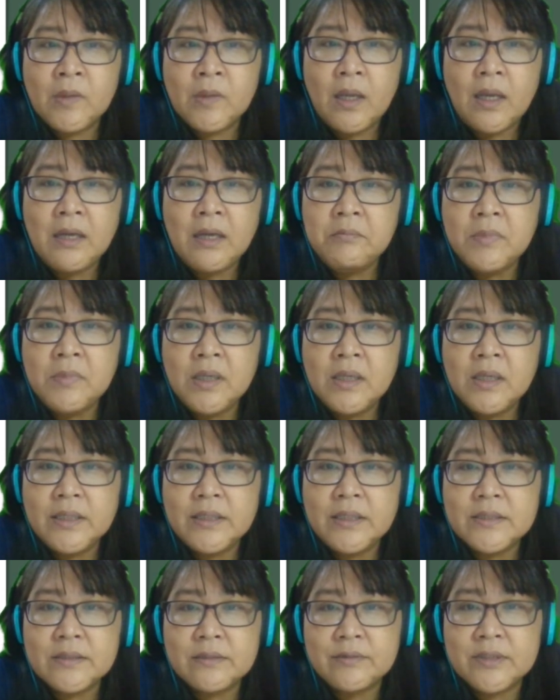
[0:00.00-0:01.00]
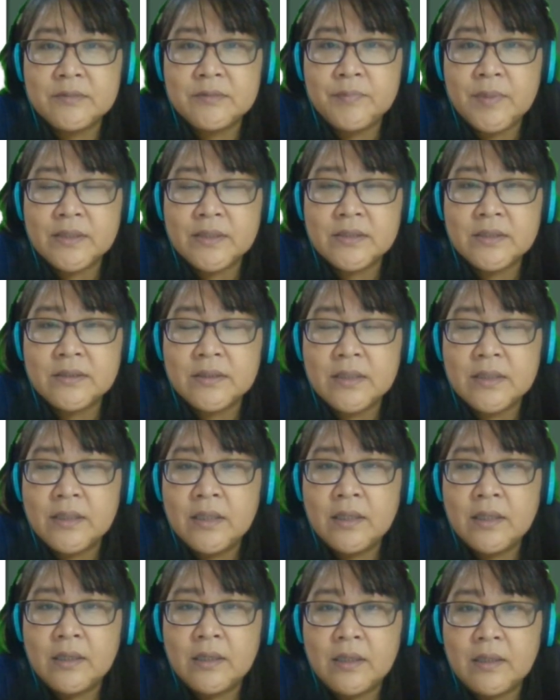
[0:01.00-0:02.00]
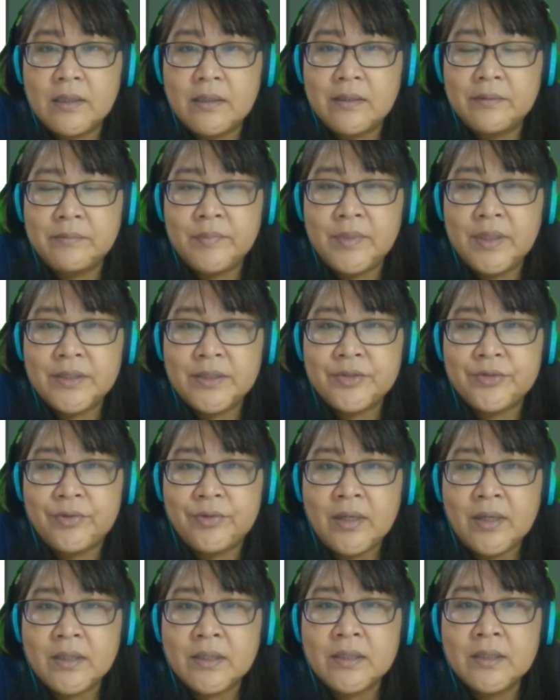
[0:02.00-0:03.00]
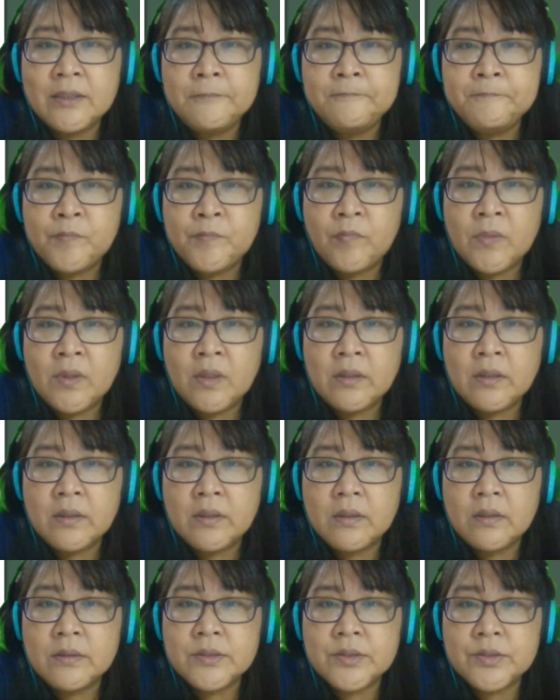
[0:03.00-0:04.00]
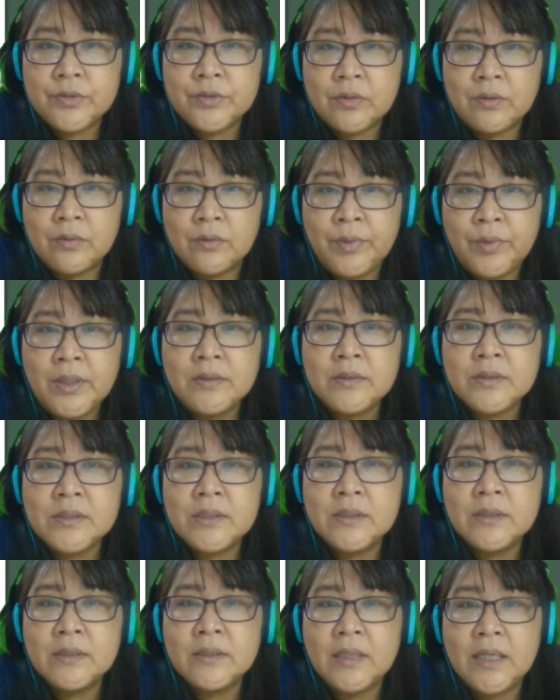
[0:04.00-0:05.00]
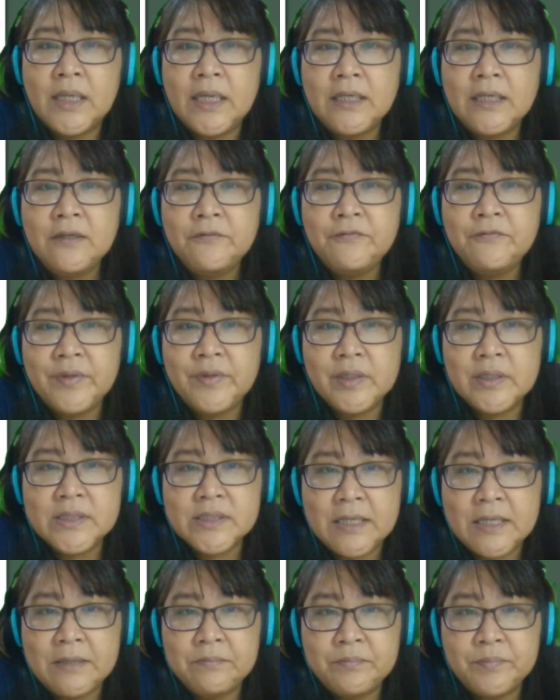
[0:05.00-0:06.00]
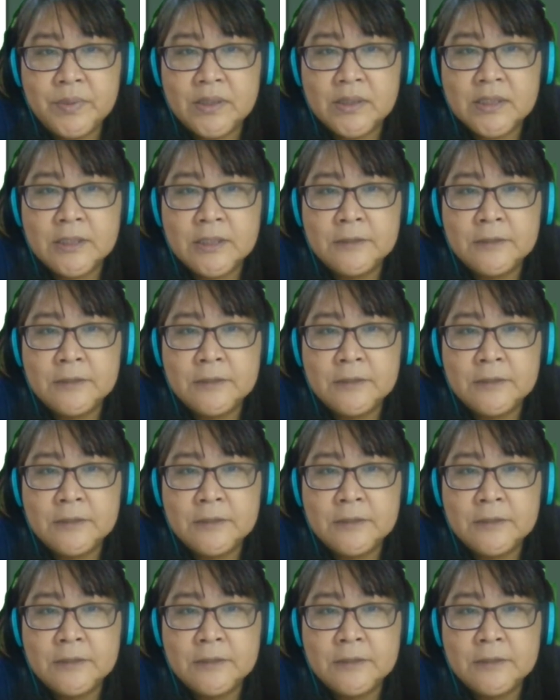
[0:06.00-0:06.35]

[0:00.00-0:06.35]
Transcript: Amma is a respected matriarch, strong-willed and fierce-tempered.